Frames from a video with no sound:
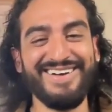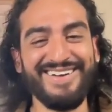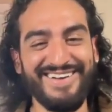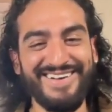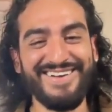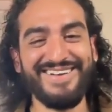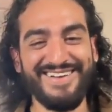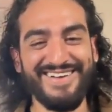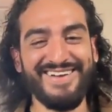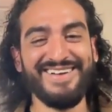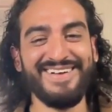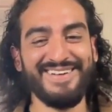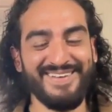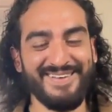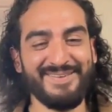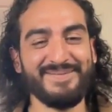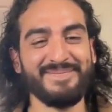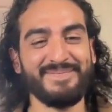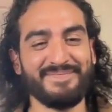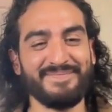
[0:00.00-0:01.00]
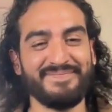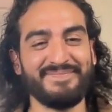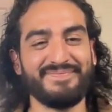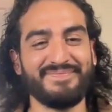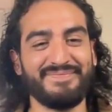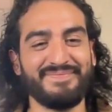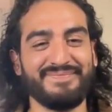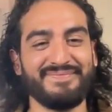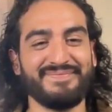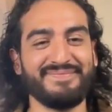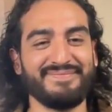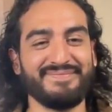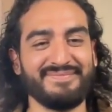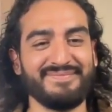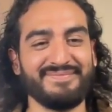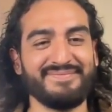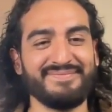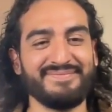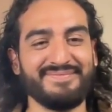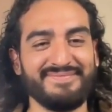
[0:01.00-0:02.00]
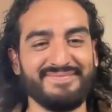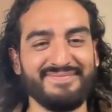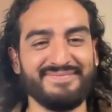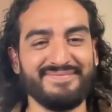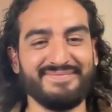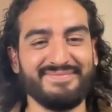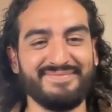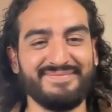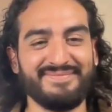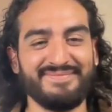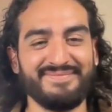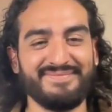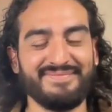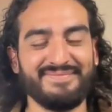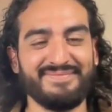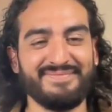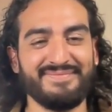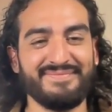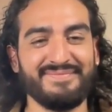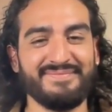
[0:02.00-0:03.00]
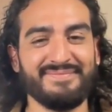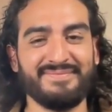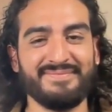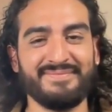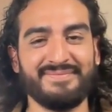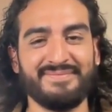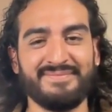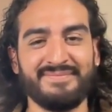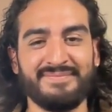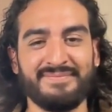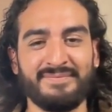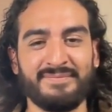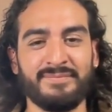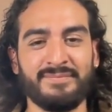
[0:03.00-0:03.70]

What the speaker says: [no speech]